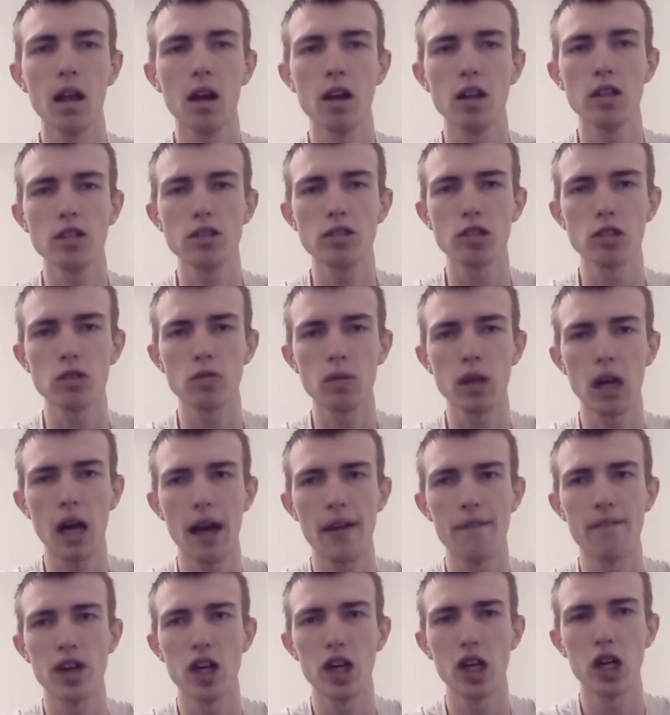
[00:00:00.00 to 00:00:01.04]
So what
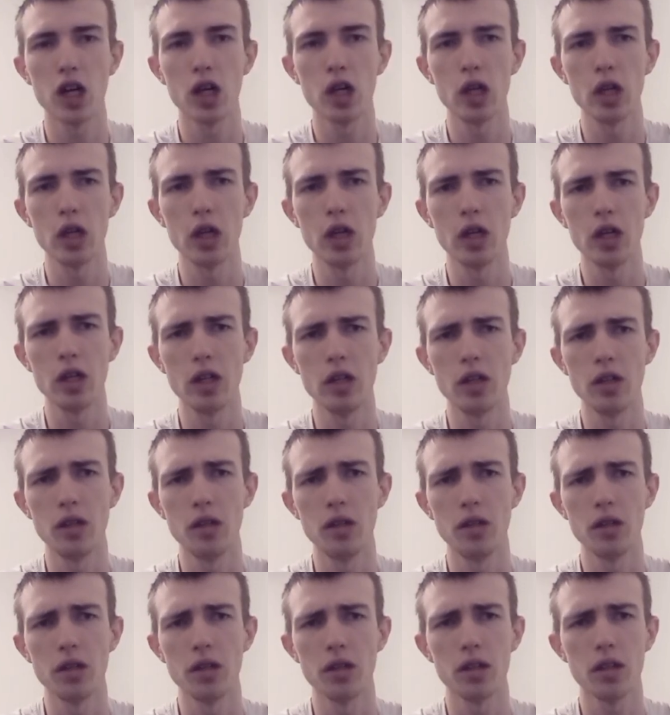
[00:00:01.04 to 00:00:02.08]
I've
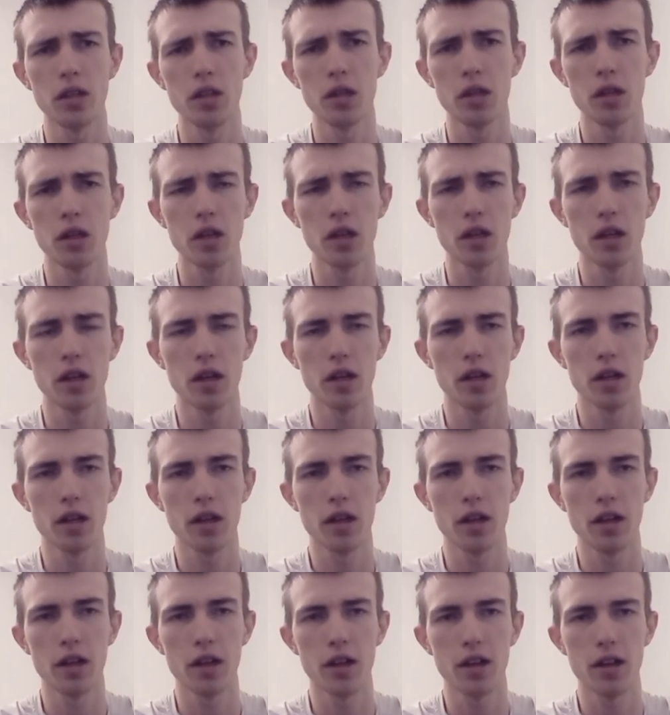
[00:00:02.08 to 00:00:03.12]
heard,
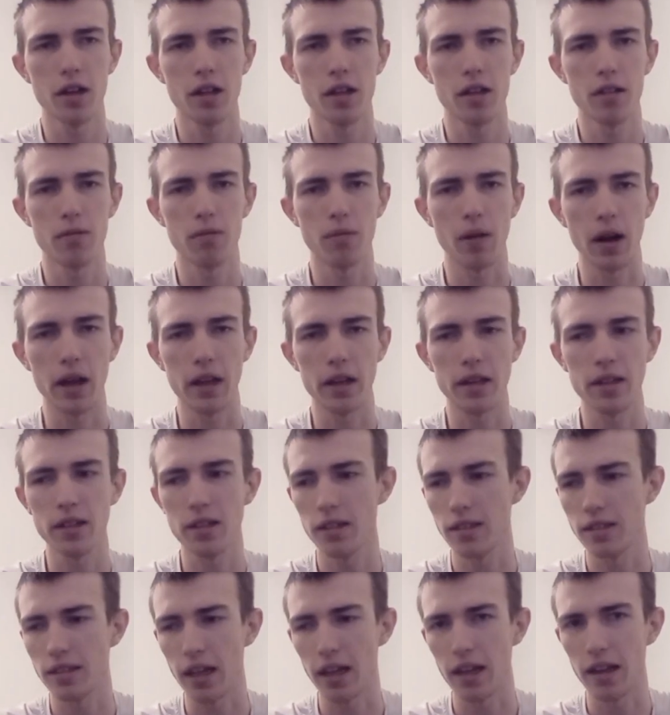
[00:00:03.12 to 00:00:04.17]
right,
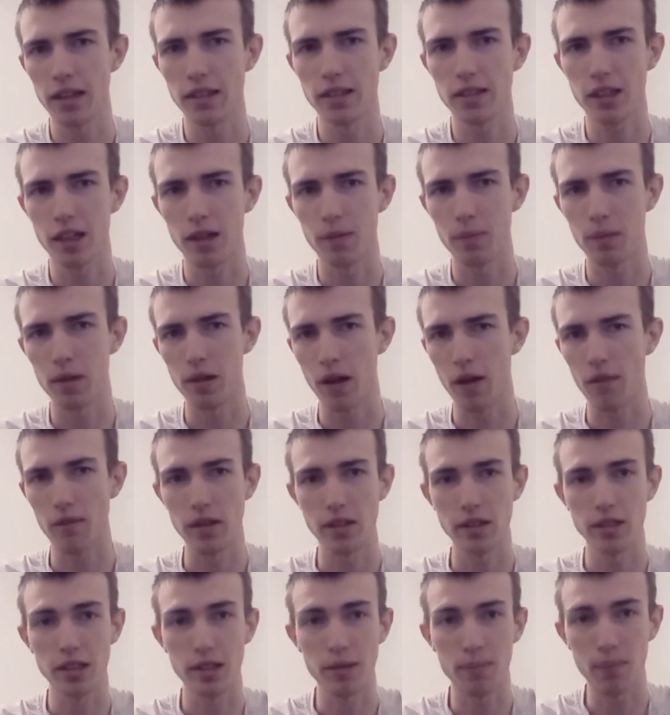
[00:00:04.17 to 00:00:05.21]
is that it's going to be
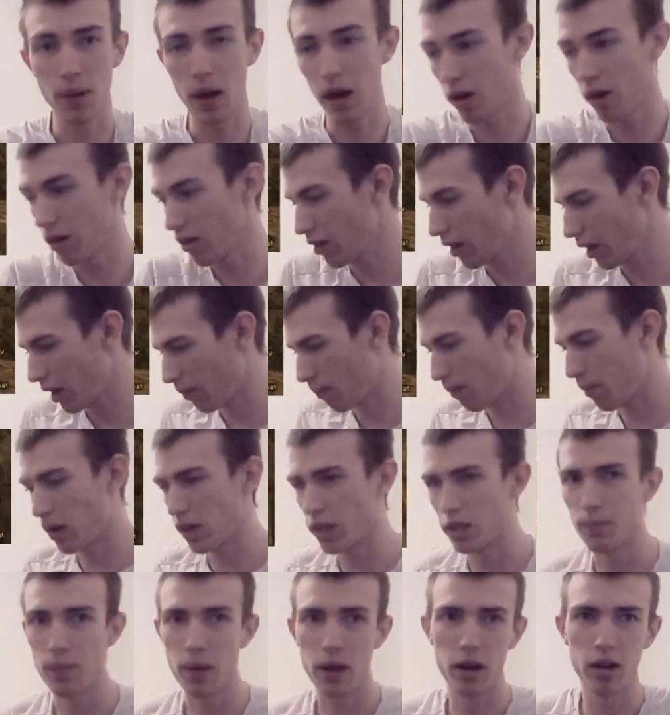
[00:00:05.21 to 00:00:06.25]
obviously better, like
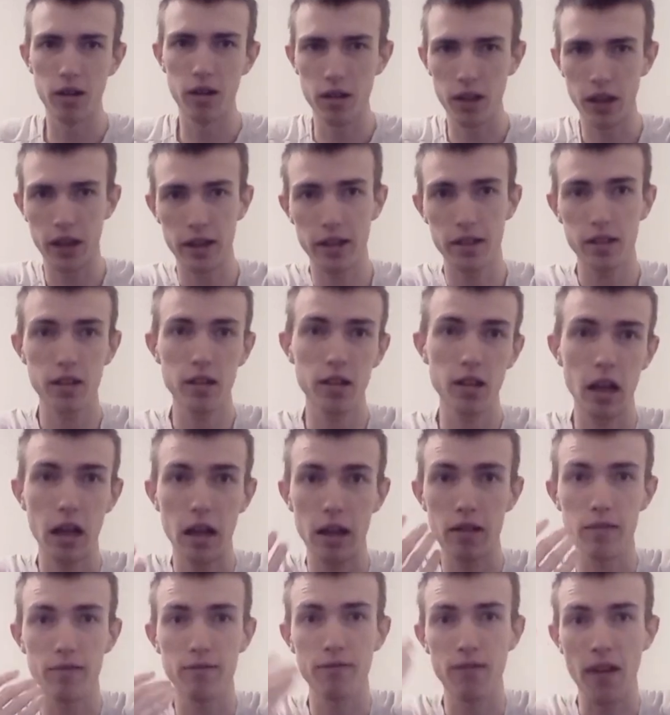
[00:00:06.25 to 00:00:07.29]
much better, like
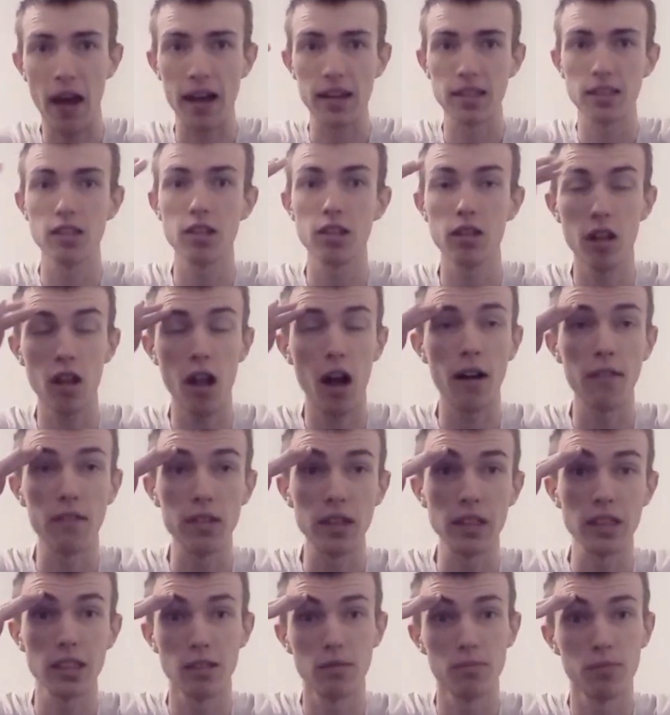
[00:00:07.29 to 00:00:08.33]
fast,
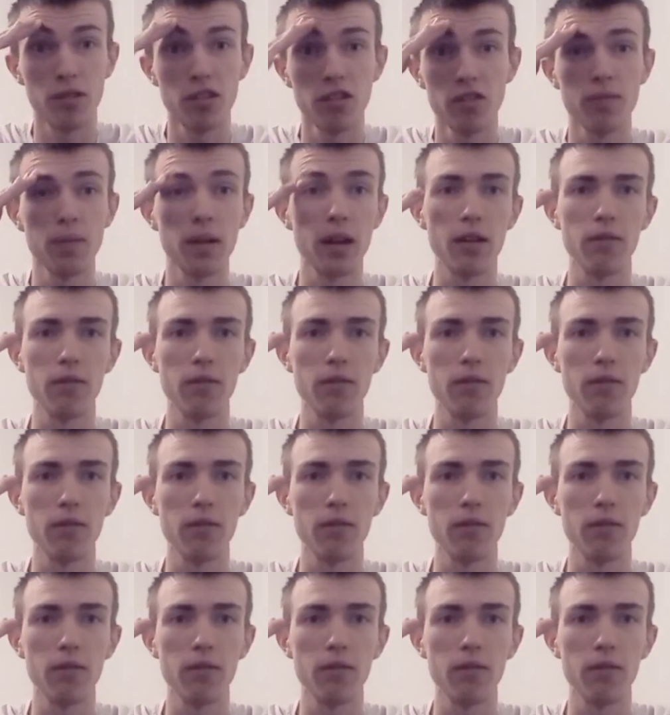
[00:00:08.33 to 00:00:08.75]
obvious improvement.